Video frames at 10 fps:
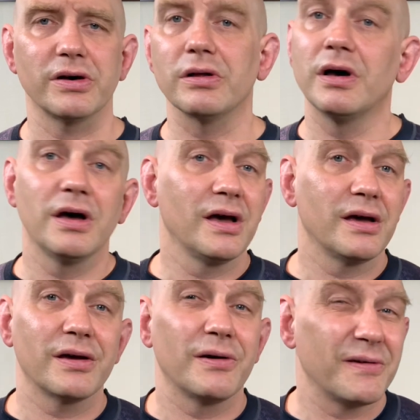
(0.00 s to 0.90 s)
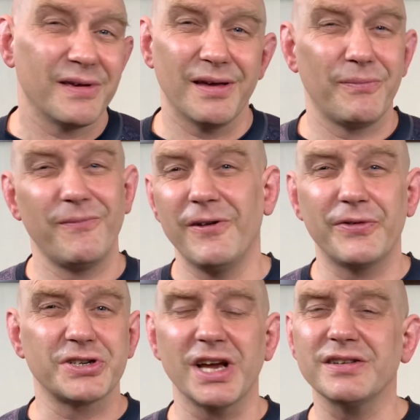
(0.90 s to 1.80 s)
ill. If
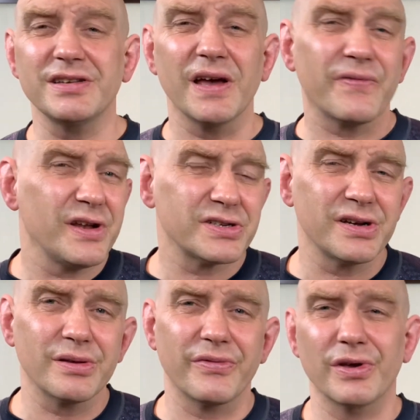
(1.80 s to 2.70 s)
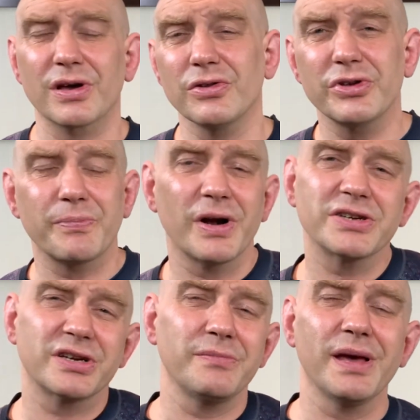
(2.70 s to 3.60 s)
you change the definitions, if you include
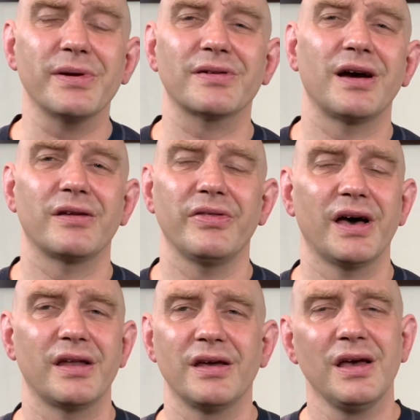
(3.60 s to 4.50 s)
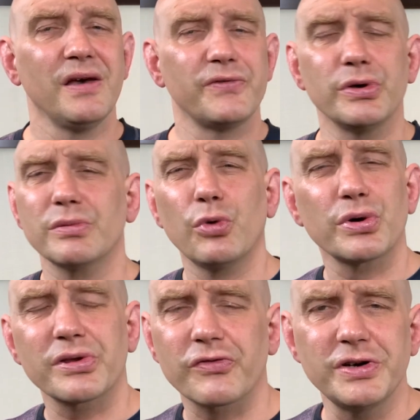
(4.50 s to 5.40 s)
depression, maybe it's higher than that. If you use a more
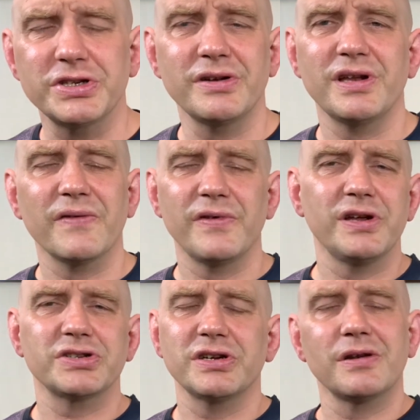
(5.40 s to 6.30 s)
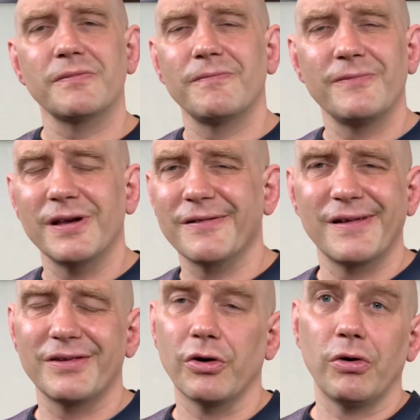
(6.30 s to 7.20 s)
stringent definition,
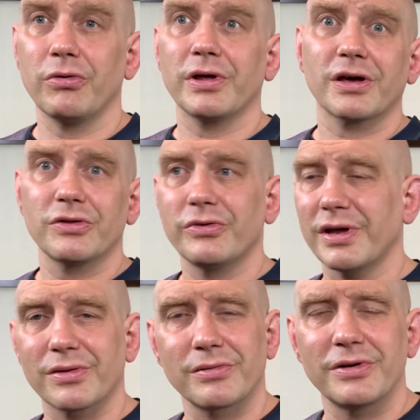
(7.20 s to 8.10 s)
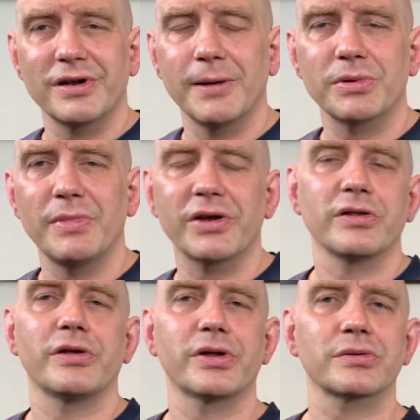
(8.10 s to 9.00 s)
and you're only including certain types of
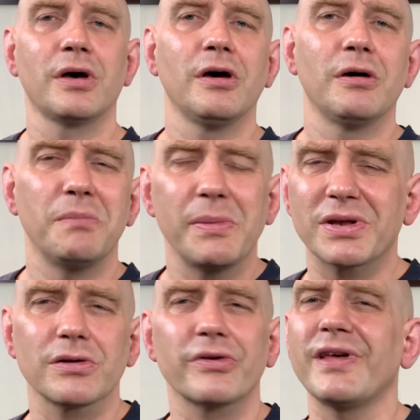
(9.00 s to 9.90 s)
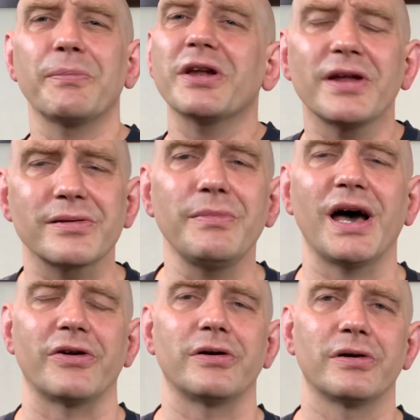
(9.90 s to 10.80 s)
mental illness, maybe it's lower than that, but it doesn't
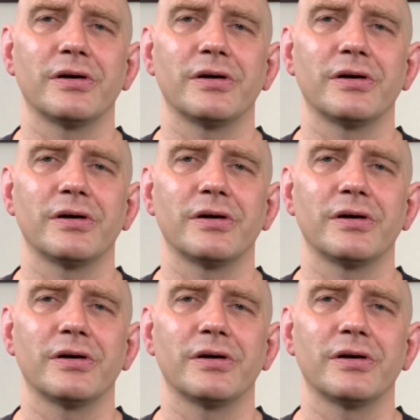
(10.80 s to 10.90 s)
matter.